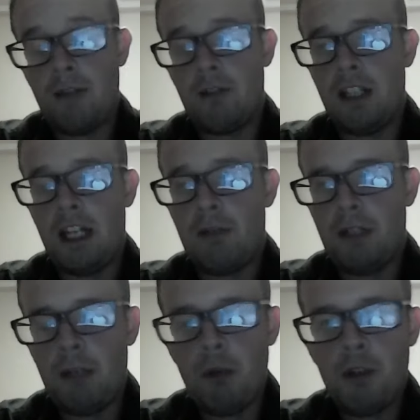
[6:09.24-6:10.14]
definitely. I
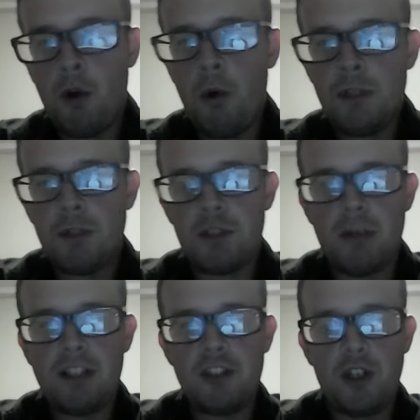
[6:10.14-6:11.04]
mean, I want always want
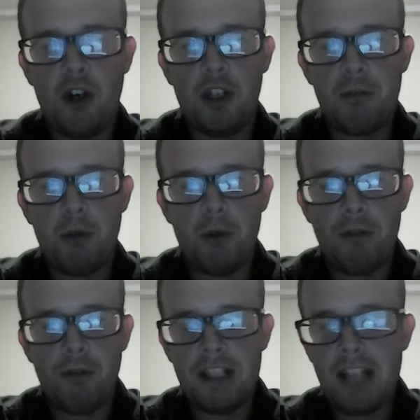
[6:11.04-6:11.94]
to ask as a
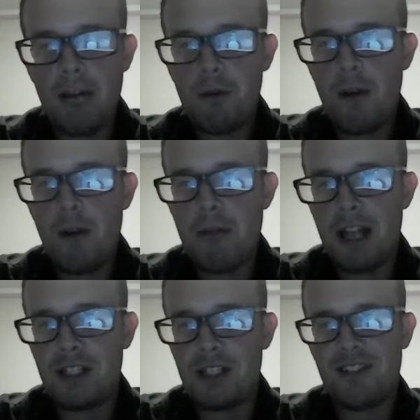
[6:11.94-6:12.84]
Hartlepool fans, have you ever
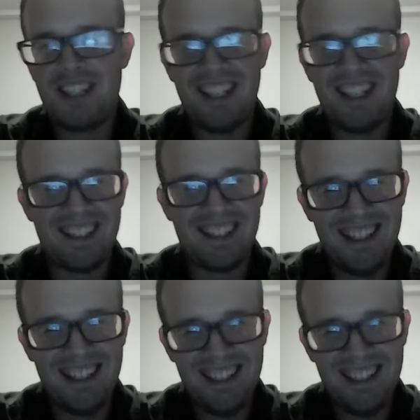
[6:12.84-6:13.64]
met Jeff Stelling?